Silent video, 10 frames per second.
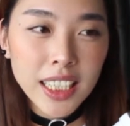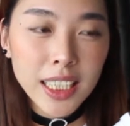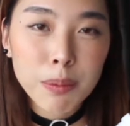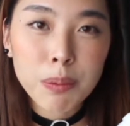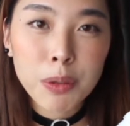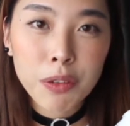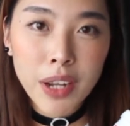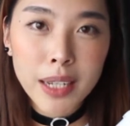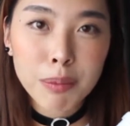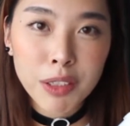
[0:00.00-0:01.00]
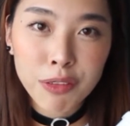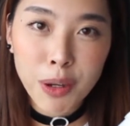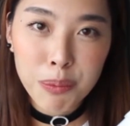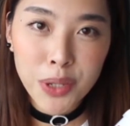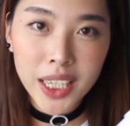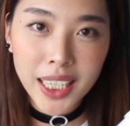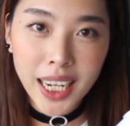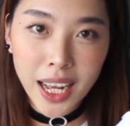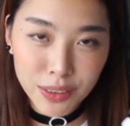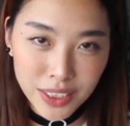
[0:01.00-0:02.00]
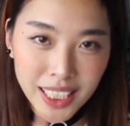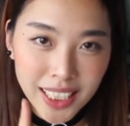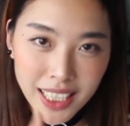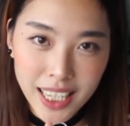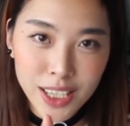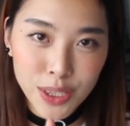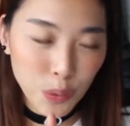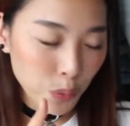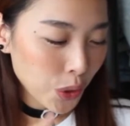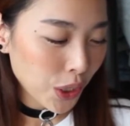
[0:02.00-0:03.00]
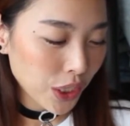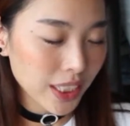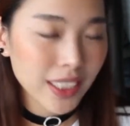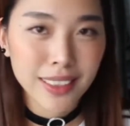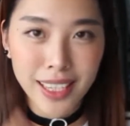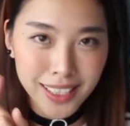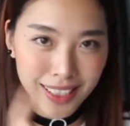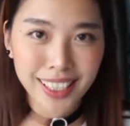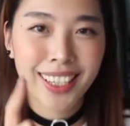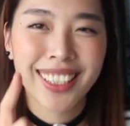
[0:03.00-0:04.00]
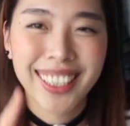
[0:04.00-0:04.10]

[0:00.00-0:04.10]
it prevents me from breaking out. That's the word. That's the